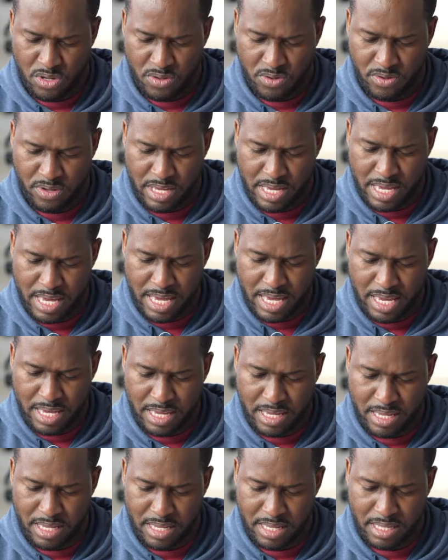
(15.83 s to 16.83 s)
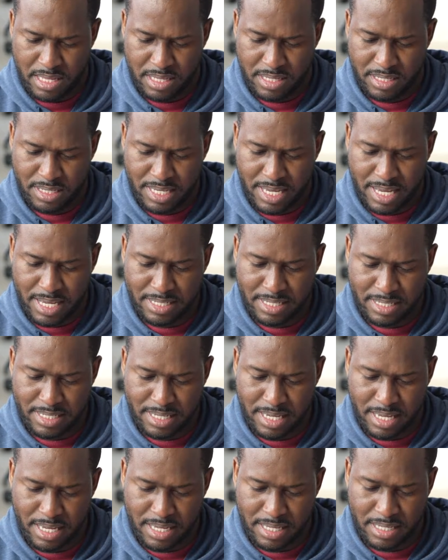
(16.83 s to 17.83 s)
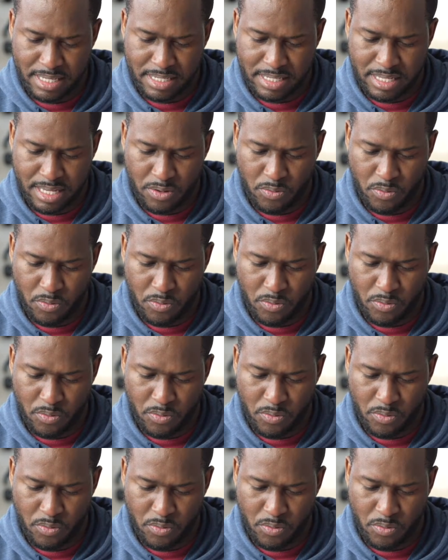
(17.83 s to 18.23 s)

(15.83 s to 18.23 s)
Okay, these guys are taking this thing